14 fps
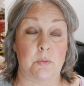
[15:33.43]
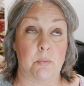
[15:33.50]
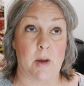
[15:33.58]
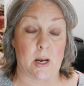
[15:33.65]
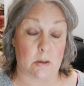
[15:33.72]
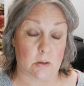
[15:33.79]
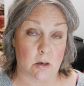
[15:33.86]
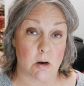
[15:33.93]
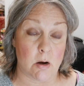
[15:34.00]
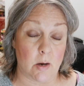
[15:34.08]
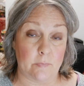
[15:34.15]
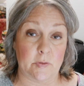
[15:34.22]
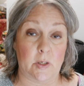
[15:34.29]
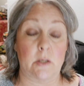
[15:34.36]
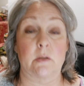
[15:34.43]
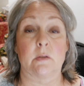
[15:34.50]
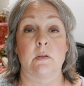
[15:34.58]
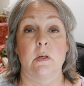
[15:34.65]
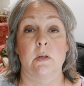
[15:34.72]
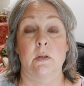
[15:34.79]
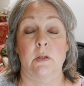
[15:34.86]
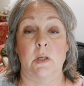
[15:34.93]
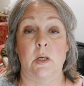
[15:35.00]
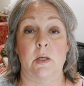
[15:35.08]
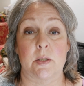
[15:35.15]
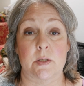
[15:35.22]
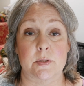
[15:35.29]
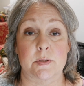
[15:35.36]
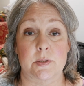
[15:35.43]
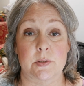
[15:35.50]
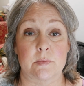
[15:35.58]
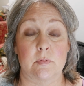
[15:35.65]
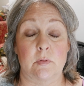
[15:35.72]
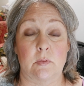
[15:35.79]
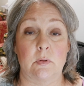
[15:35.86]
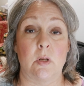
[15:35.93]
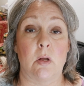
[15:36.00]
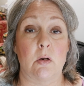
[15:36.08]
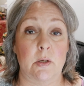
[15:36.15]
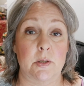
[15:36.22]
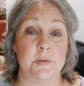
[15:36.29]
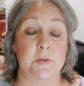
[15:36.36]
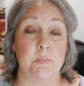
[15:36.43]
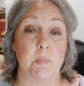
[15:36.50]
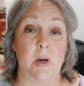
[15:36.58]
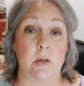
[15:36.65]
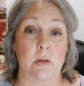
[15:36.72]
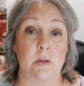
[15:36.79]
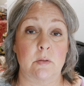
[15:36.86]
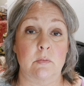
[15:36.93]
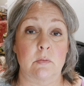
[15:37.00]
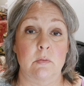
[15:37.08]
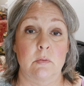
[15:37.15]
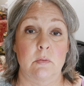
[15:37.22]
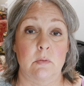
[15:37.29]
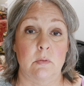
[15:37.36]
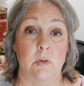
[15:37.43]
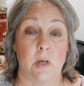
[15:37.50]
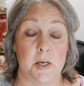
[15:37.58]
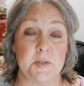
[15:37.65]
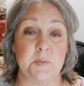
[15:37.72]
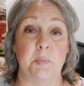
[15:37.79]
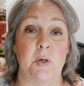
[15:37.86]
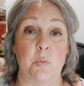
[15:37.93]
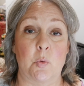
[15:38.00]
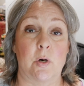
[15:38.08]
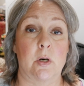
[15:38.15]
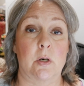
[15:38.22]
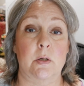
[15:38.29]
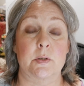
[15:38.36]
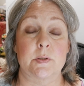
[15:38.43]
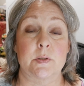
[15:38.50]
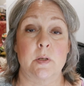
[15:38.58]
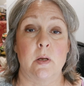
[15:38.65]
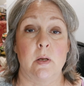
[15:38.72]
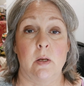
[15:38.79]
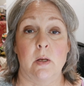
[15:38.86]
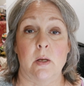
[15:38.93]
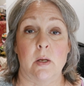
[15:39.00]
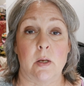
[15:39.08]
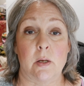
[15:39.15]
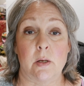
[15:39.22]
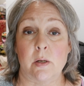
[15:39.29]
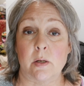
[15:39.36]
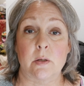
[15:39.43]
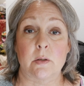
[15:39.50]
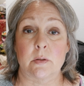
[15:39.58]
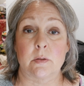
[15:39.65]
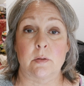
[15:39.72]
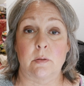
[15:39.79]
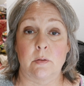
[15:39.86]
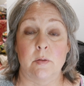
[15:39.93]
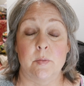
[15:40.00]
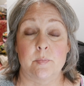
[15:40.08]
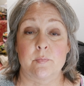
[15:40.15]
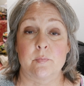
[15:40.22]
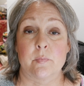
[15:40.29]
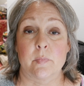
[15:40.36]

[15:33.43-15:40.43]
and the Radicava as long as my husband works. And